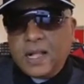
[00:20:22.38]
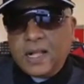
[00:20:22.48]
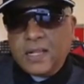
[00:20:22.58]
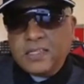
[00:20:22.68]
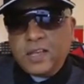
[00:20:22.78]

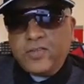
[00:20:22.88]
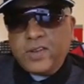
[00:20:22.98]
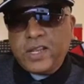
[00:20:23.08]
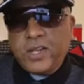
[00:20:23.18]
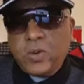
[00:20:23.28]

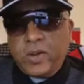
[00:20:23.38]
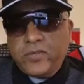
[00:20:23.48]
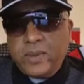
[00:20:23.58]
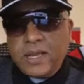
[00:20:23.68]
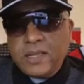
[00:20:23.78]
Definitely no one
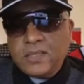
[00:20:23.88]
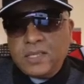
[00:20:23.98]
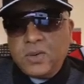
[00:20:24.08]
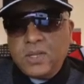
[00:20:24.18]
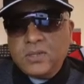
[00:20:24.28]
from ANC
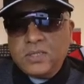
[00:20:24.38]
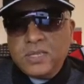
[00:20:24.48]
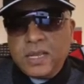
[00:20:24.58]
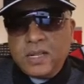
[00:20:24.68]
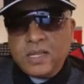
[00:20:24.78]
going to
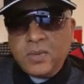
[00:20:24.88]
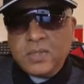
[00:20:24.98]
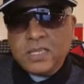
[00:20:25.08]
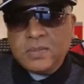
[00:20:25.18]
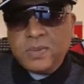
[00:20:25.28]
jail. They will
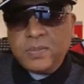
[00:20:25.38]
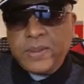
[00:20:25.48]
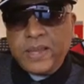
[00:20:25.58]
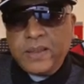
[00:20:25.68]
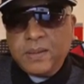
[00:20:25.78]
just be
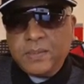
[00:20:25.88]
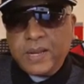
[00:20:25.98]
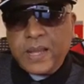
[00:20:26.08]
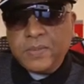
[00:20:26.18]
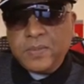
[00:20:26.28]
paying
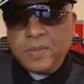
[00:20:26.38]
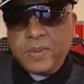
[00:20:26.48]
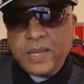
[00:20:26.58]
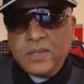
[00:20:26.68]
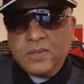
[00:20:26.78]
bribes to be
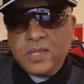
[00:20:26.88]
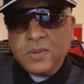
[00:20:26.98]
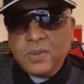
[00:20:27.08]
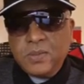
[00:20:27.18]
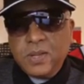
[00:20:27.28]
paid. So they
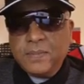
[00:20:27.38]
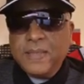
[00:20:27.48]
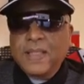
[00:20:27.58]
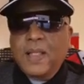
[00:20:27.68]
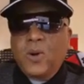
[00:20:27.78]
will be up.
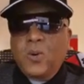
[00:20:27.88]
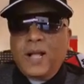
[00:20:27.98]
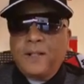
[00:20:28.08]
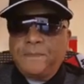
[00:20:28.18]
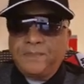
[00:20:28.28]

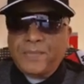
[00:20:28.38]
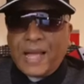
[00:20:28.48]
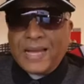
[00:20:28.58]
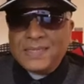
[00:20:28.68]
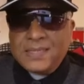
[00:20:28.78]
Well,
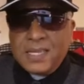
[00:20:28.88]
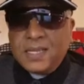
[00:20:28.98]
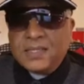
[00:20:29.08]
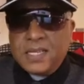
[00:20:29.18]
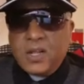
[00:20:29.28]
I
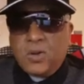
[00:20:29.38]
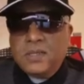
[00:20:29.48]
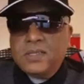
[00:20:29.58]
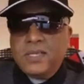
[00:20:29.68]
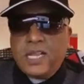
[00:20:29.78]
seriously
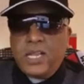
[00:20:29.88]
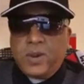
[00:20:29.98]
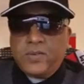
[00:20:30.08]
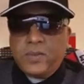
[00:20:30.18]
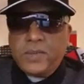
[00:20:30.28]
don't see
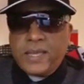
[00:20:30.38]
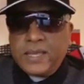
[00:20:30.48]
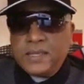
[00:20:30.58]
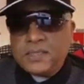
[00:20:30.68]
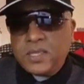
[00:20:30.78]
anyone from the
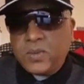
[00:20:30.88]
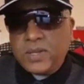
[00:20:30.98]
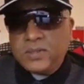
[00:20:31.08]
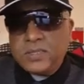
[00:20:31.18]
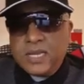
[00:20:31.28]
ANC
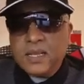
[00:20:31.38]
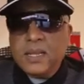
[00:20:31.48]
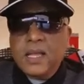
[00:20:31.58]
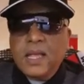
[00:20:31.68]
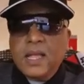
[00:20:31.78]
going to jail.
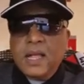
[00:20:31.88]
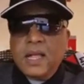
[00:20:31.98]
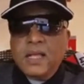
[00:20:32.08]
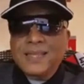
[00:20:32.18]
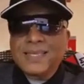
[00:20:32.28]

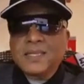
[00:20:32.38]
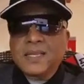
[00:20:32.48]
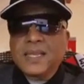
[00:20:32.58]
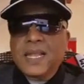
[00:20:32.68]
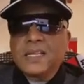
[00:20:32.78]
That's a
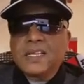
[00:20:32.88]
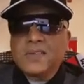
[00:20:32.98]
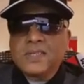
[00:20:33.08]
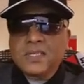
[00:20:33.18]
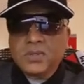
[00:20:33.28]
reality of
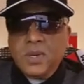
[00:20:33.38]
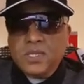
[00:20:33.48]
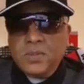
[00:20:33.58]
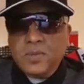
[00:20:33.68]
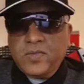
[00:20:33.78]
the
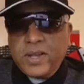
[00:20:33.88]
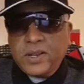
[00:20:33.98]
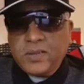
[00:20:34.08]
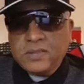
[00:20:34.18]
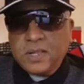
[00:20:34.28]
situation we find
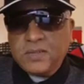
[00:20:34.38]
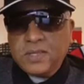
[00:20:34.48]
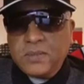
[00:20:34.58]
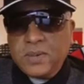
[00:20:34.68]
ourselves in.